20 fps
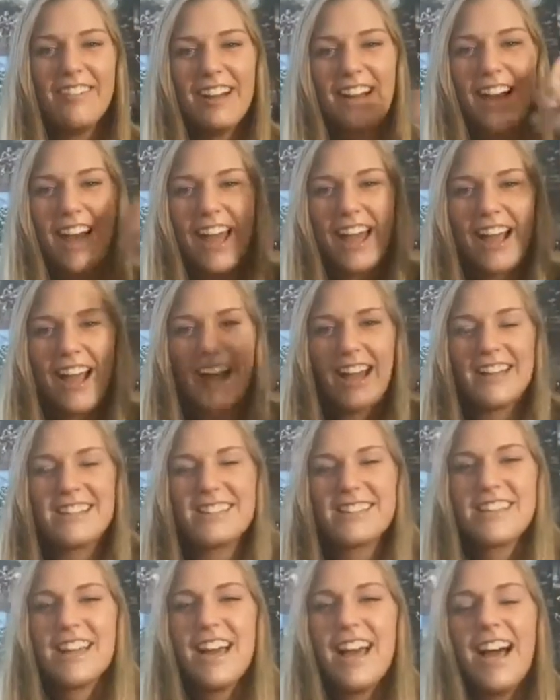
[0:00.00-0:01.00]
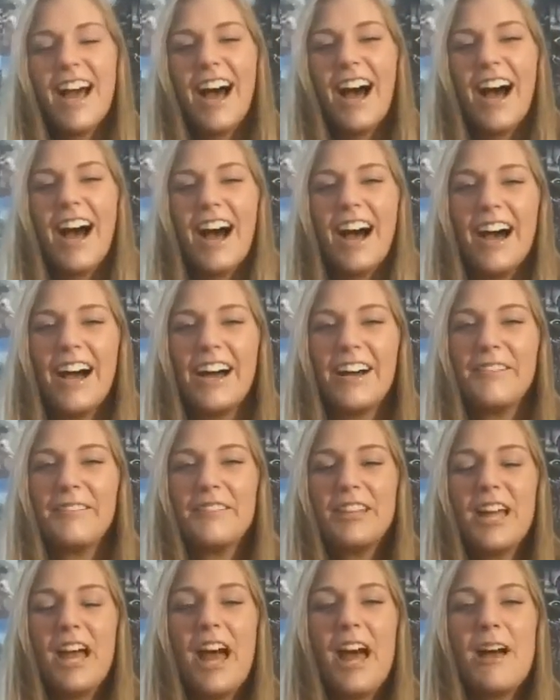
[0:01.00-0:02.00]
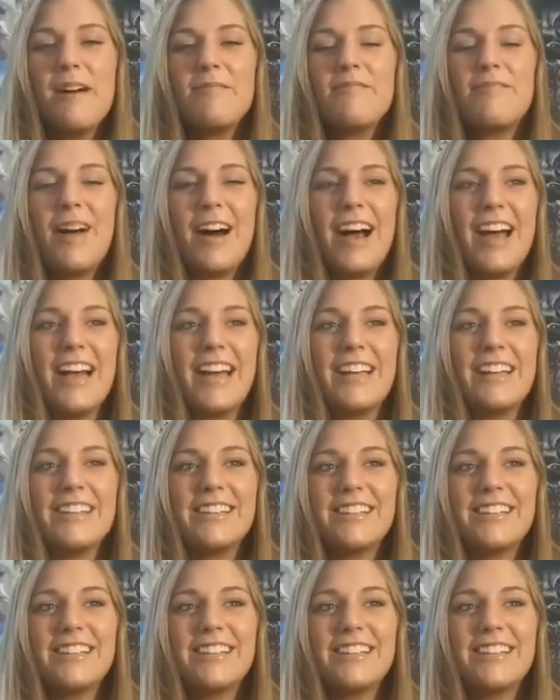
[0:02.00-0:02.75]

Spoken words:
Hey guys. But,